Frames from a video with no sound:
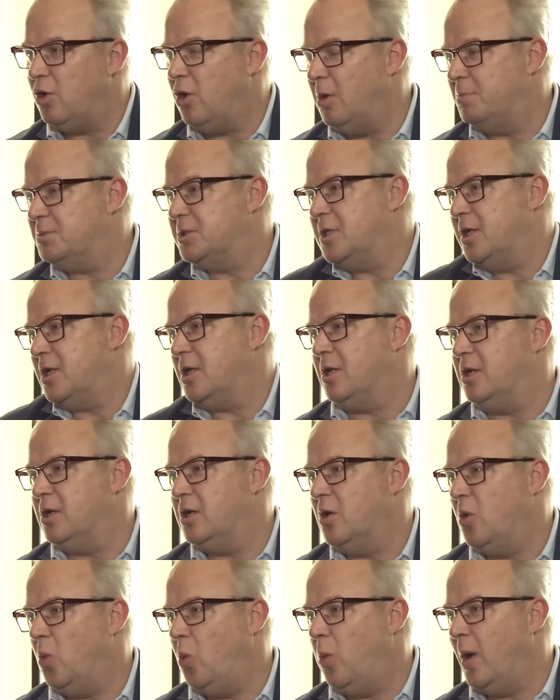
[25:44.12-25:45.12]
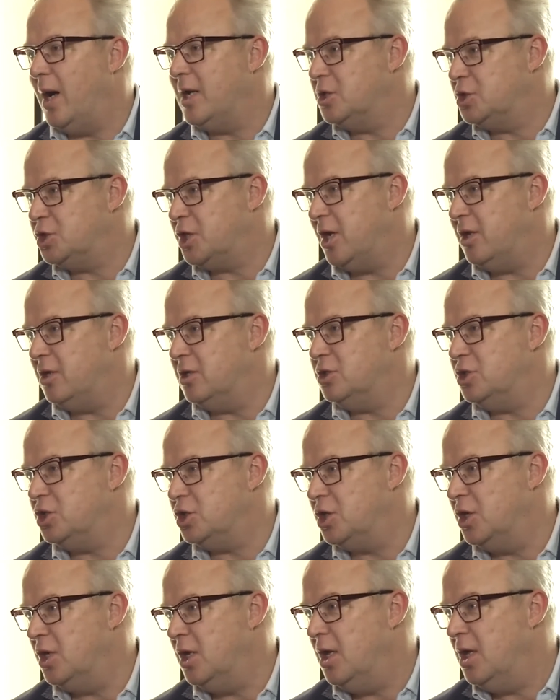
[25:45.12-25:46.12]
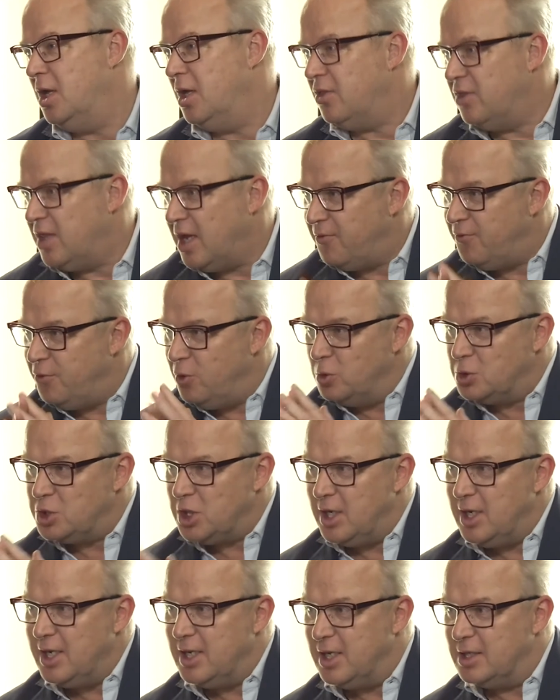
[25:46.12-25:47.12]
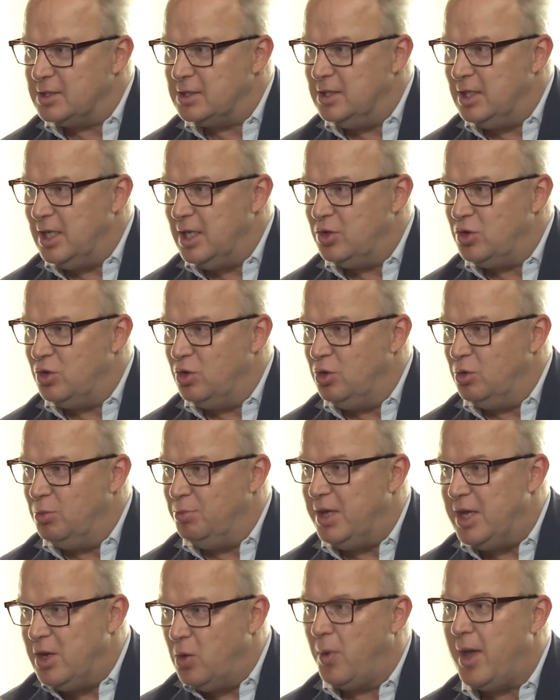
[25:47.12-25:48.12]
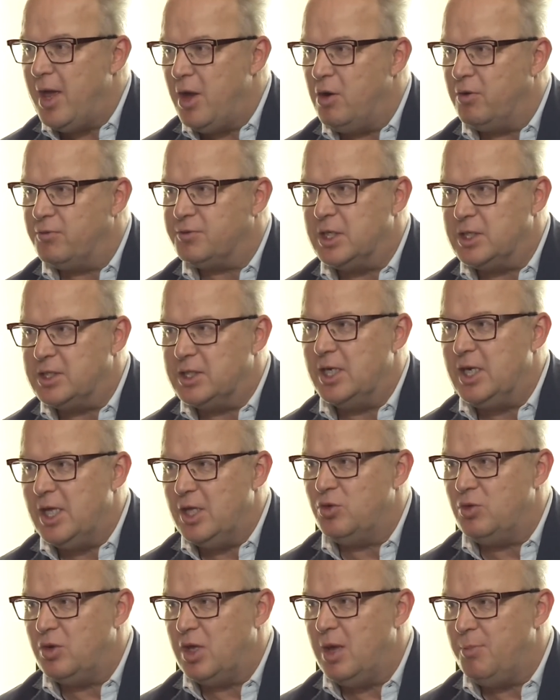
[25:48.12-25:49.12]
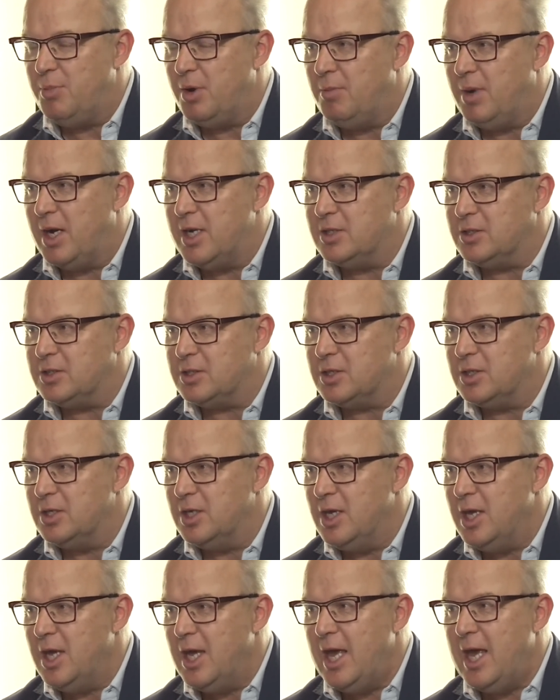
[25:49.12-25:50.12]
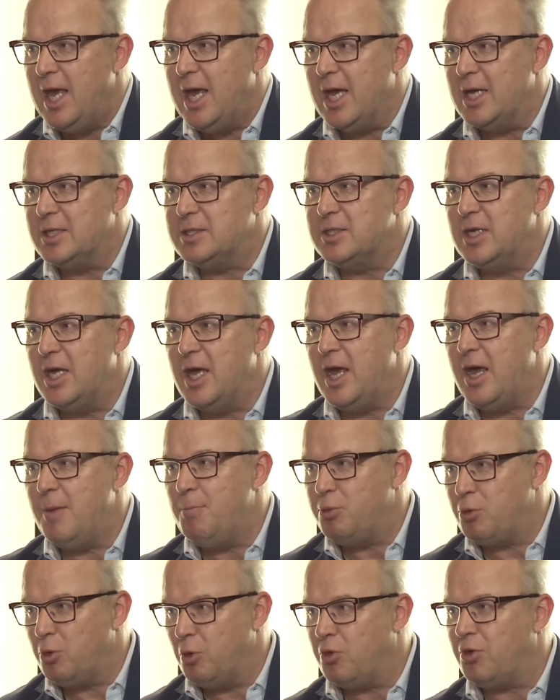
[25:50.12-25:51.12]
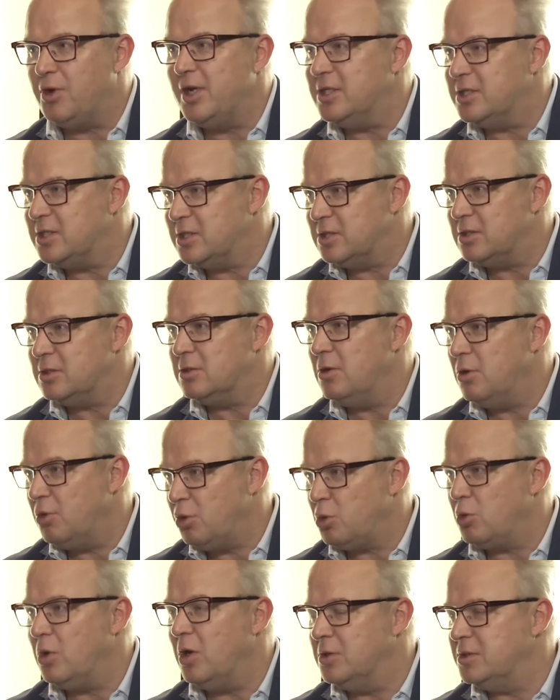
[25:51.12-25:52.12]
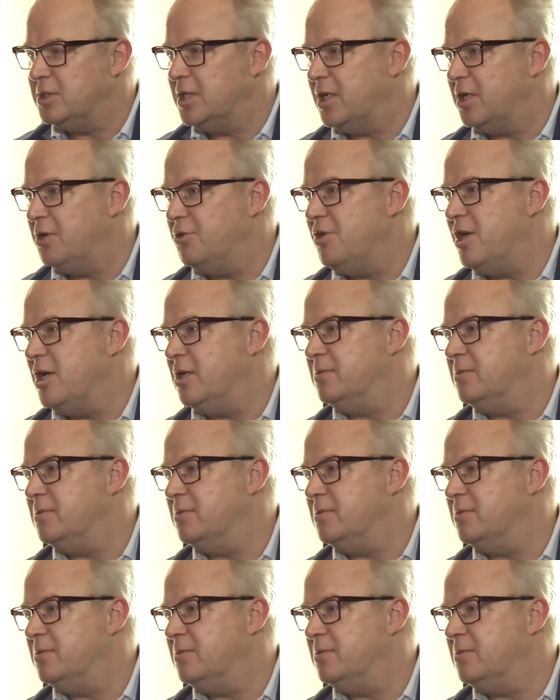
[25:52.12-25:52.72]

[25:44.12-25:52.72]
obstacle, one challenge that future leaders need to be aware of, that they need to keep in mind as they progress throughout their career?